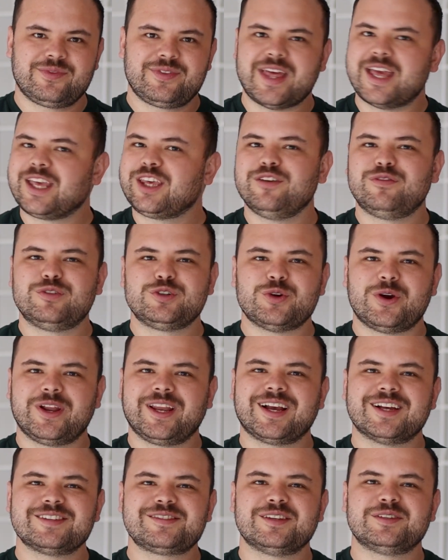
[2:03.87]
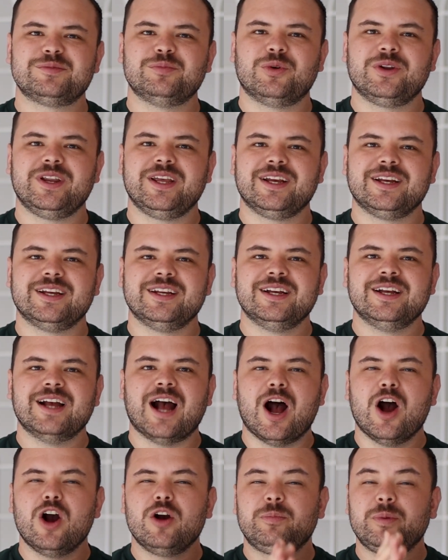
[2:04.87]
Thank you for joining us this morning.
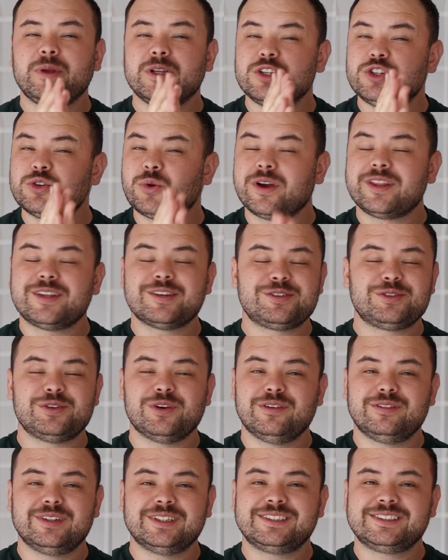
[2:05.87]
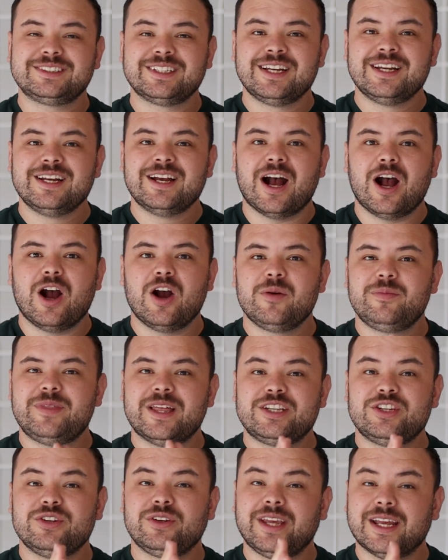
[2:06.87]
I hope you enjoy the service. I hope
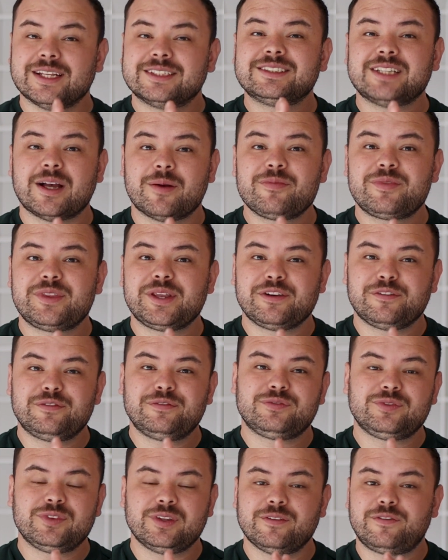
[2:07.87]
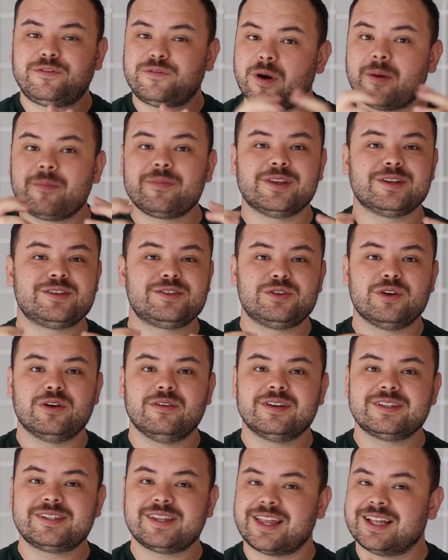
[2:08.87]
that you get something from this
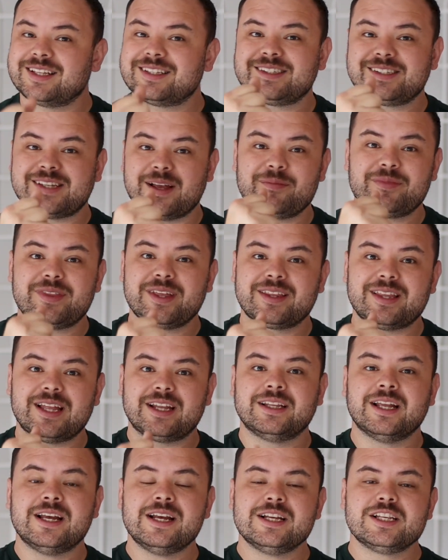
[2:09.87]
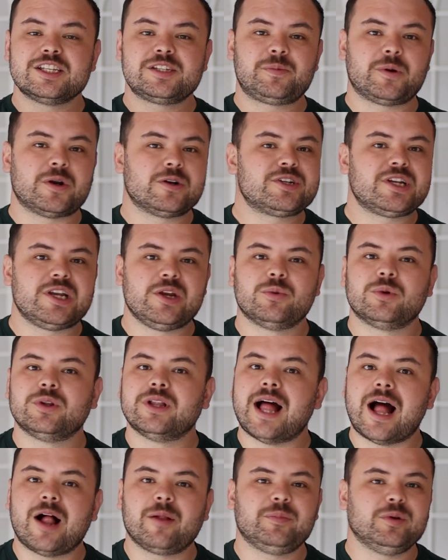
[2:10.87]
service, that something that spiritually
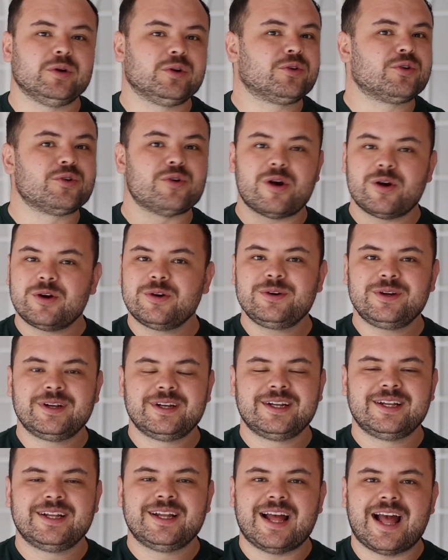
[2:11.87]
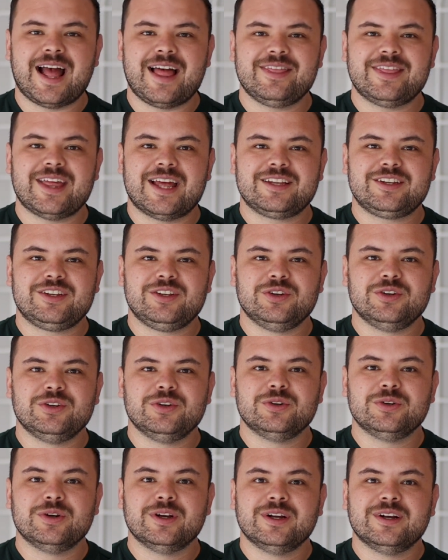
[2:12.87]
will help you grow, and that
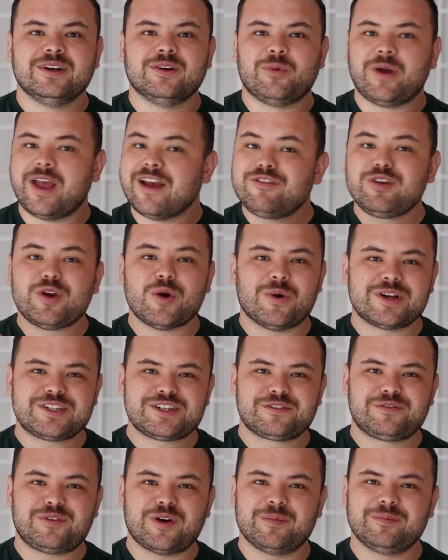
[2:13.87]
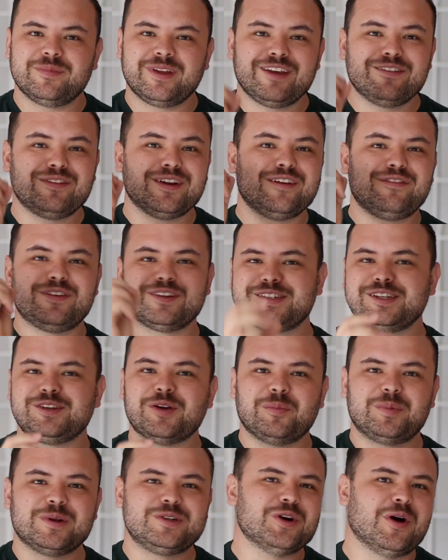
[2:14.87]
you, wherever you're watching from, even if it's in
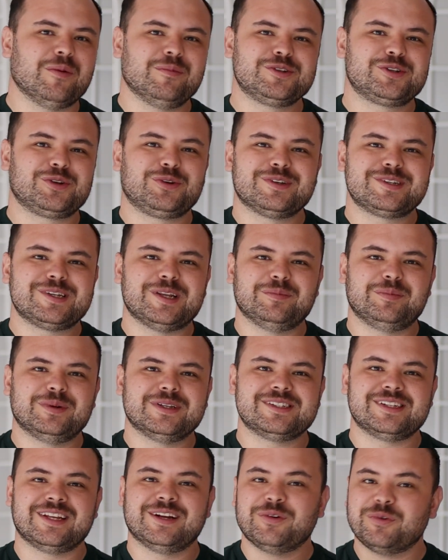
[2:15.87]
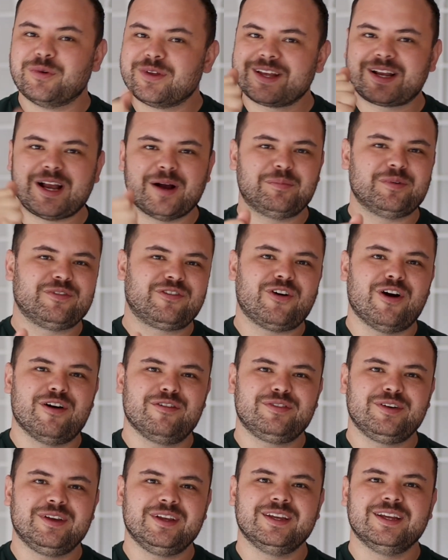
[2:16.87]
your pajamas or your slippers, with a cup of
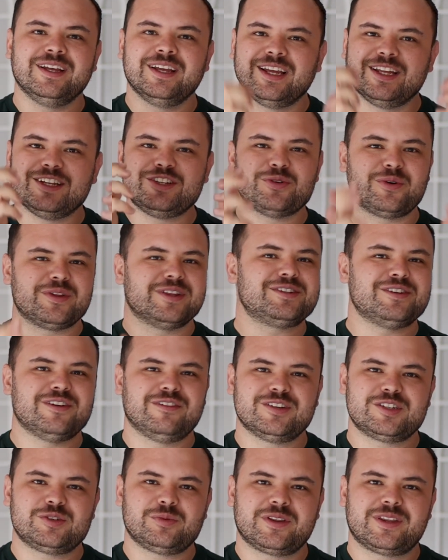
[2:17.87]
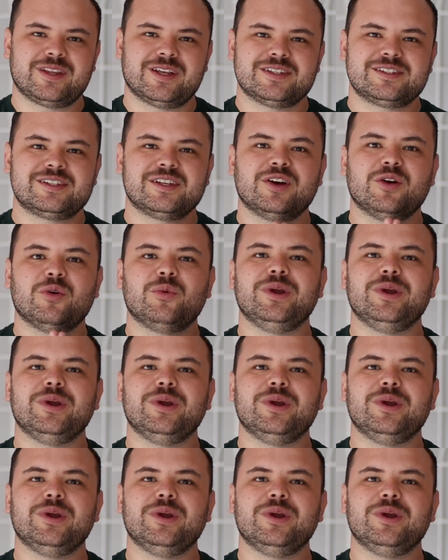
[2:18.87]
coffee, enjoy the service with us.